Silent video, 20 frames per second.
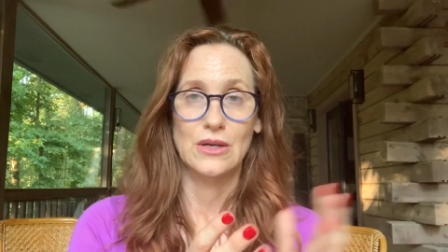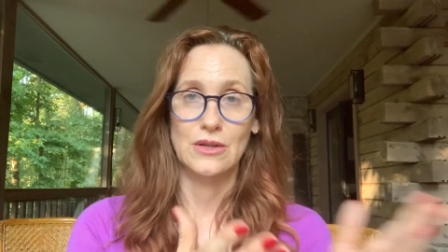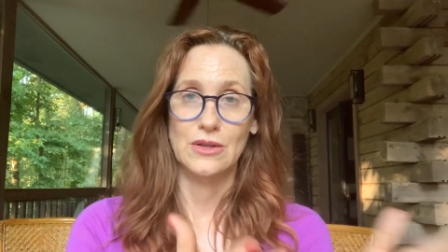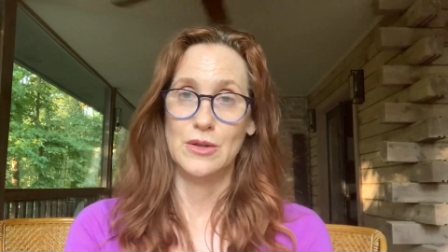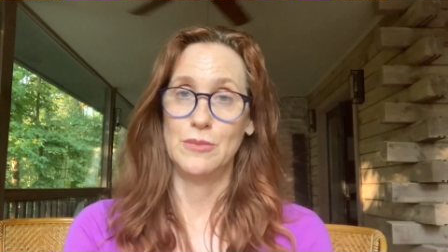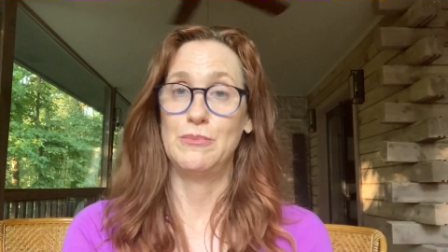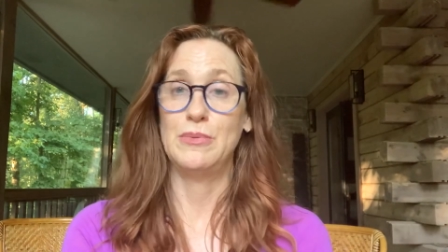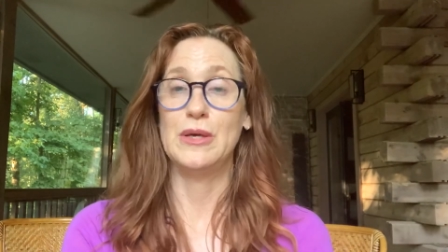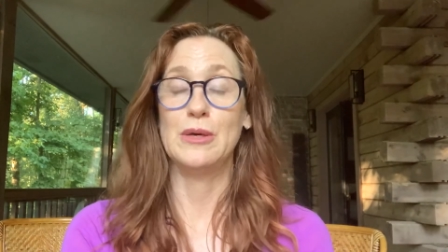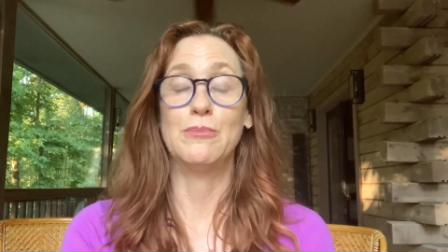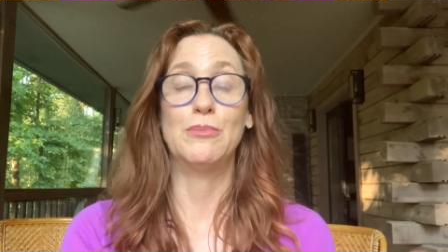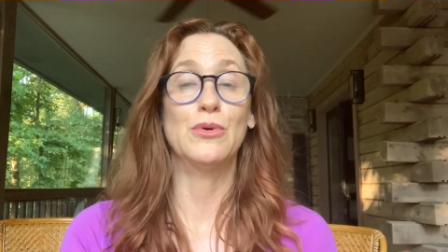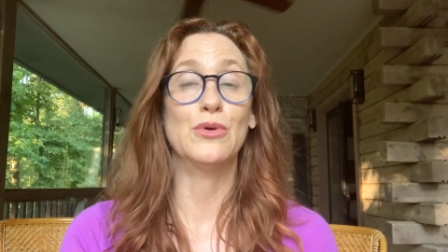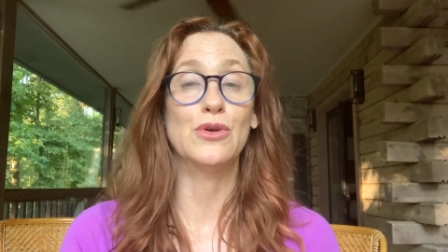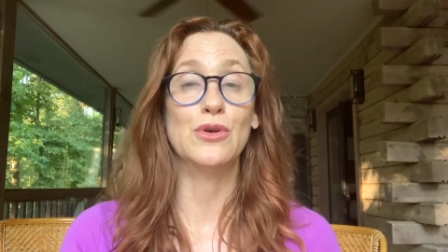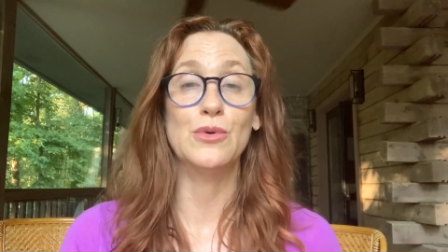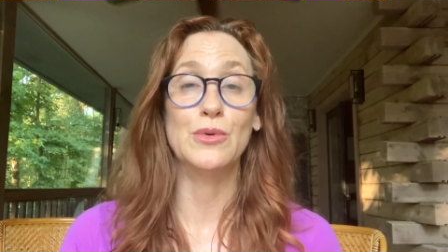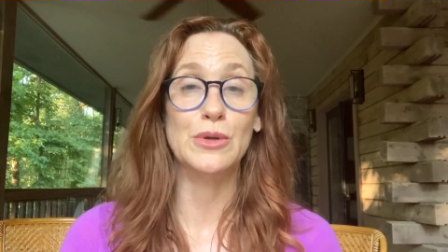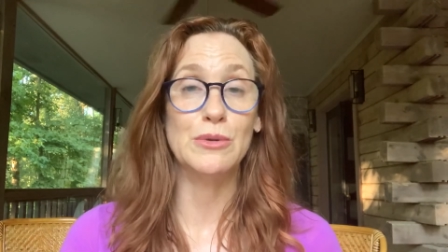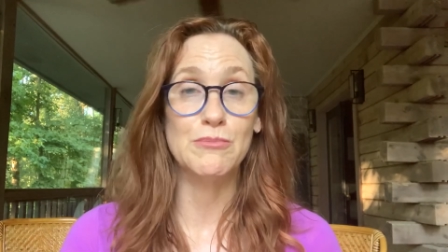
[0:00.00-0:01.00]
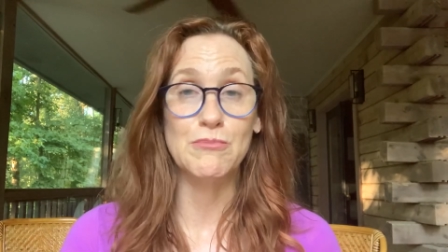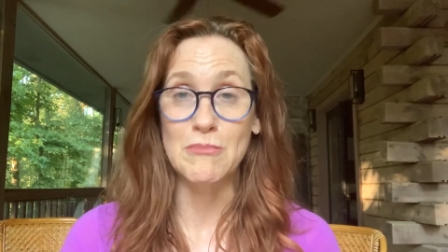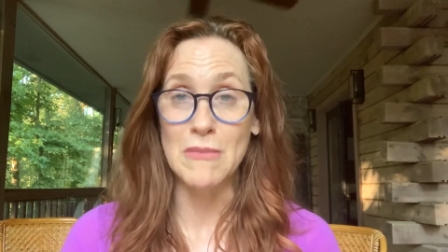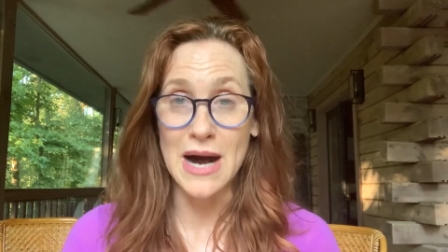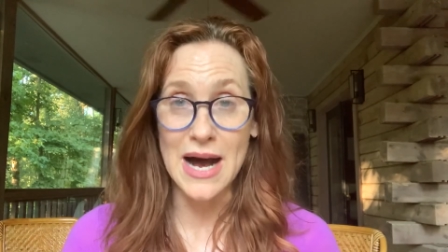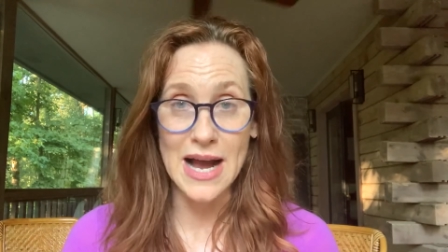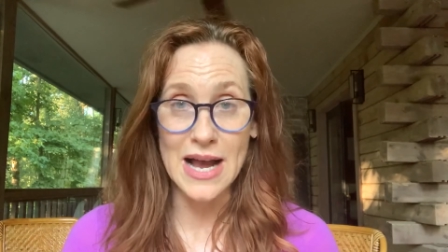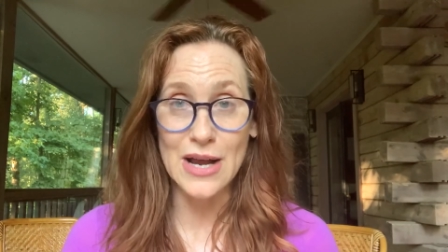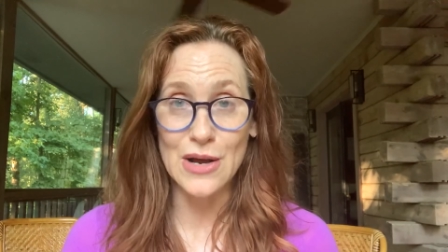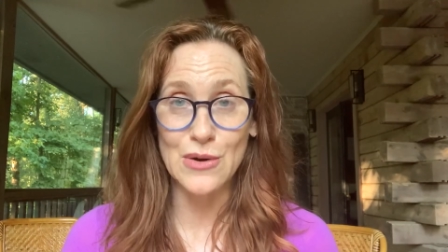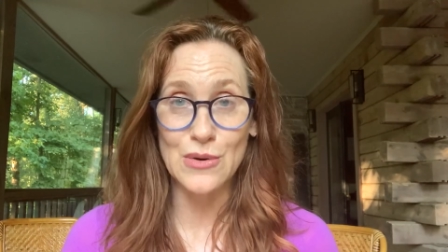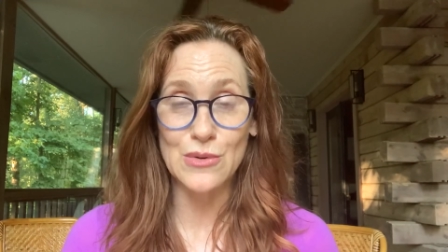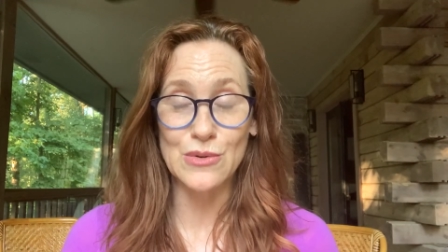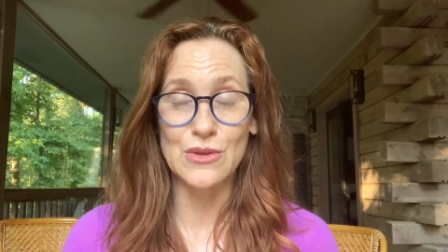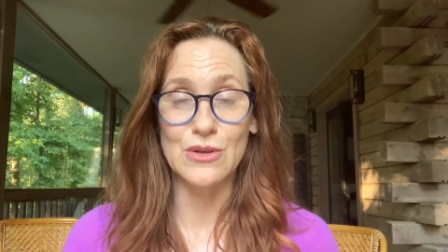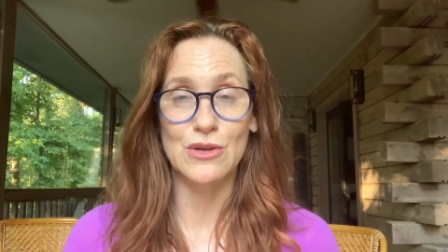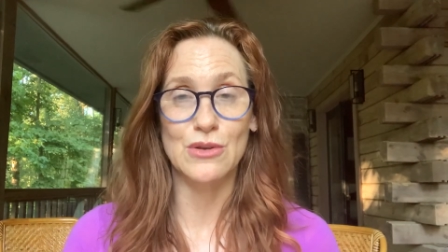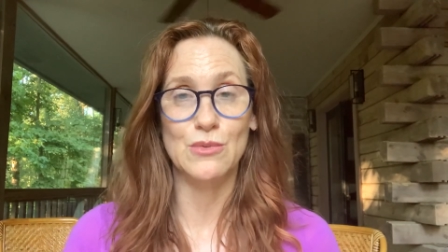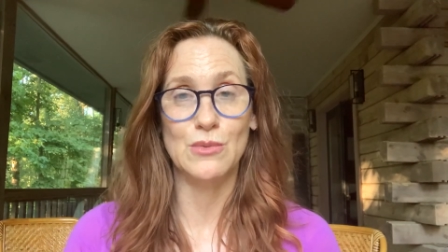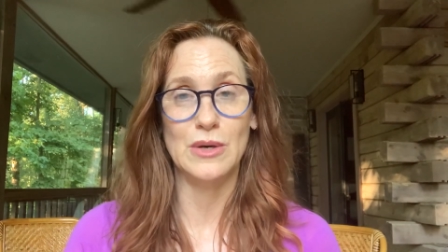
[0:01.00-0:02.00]
the people you admire
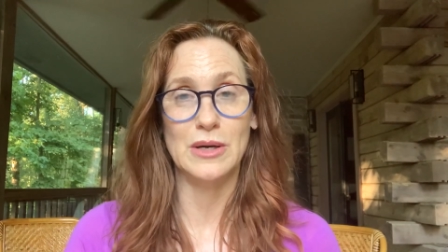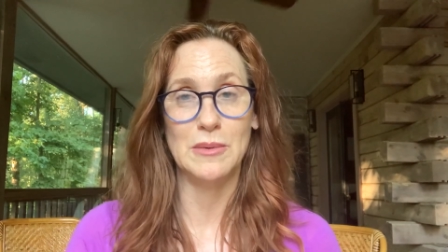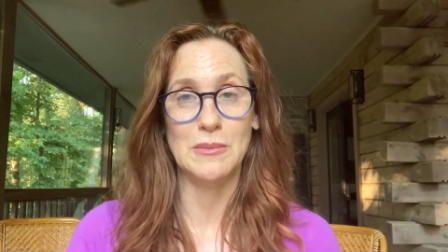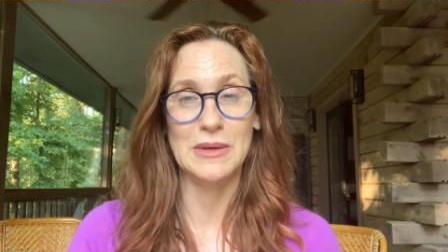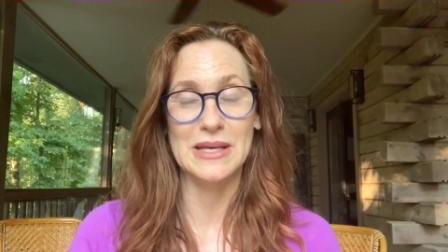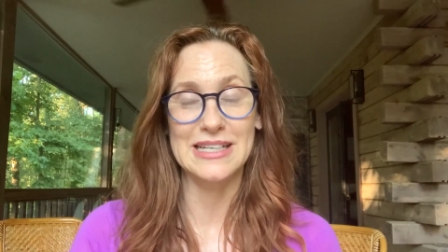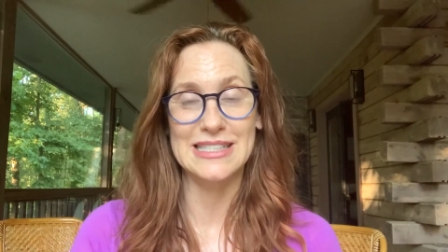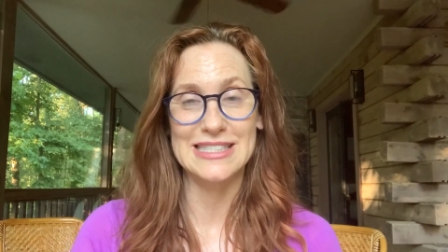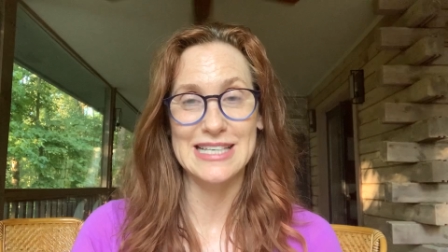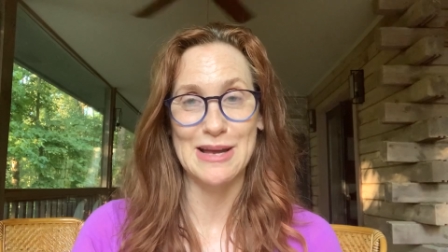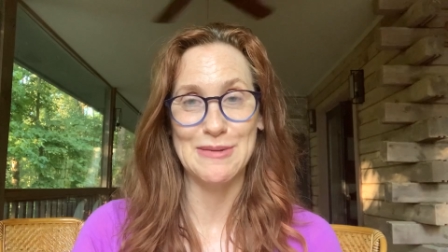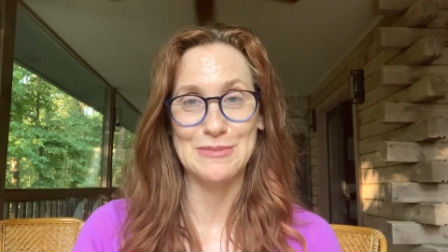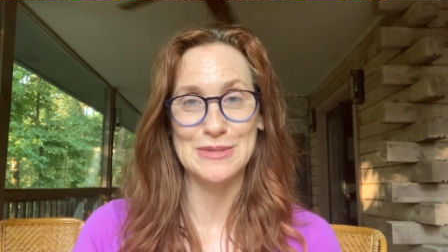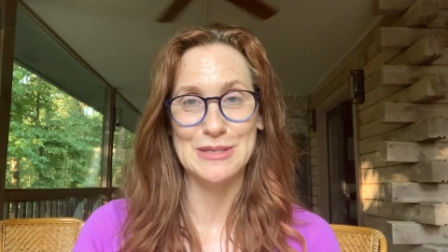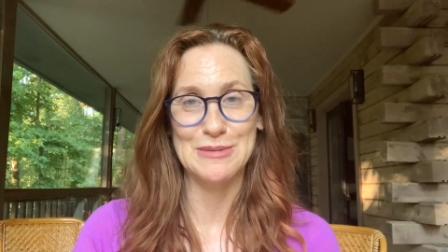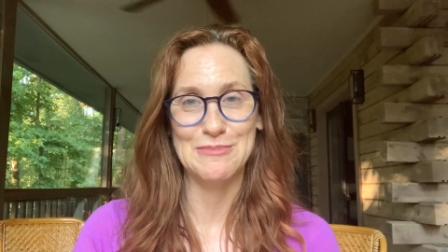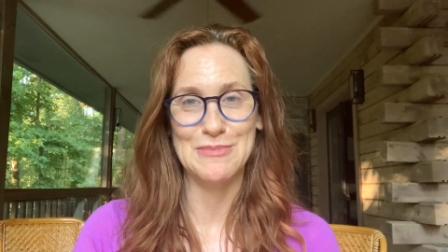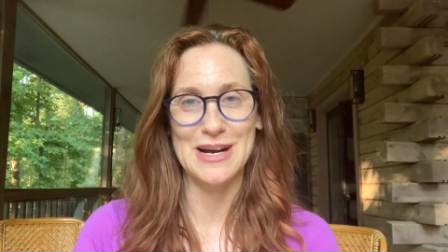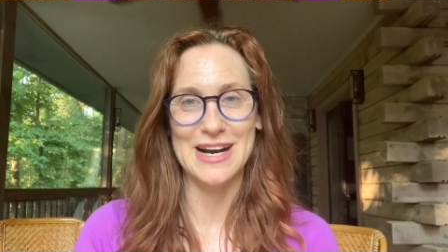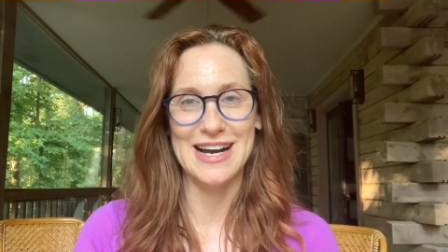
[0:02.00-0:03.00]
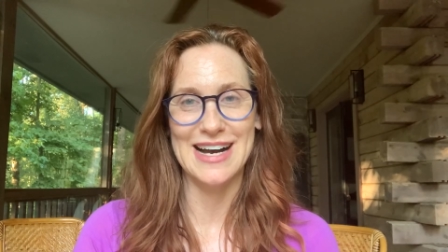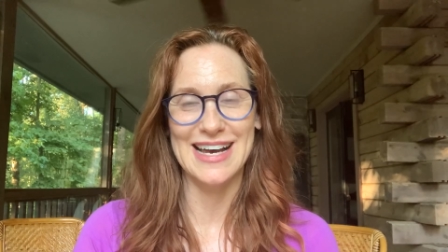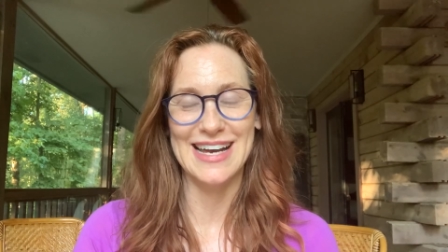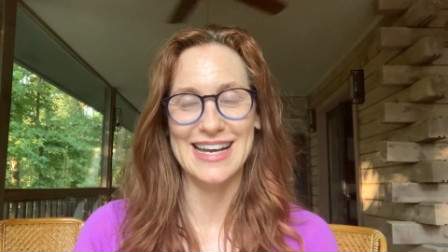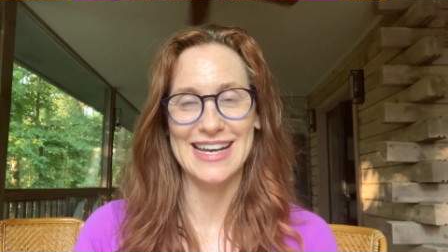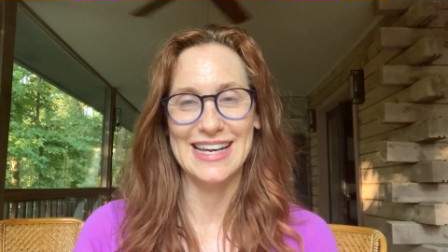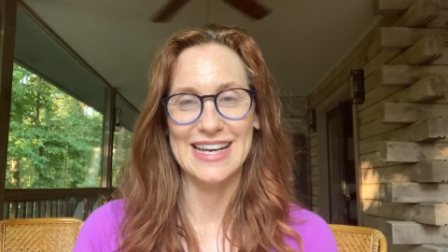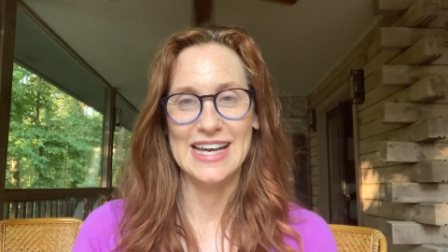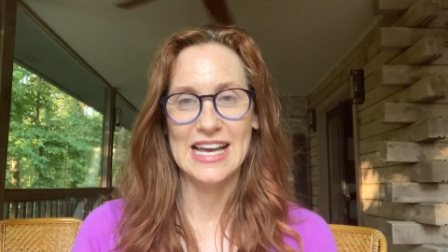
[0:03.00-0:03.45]
that you want to be accepted by.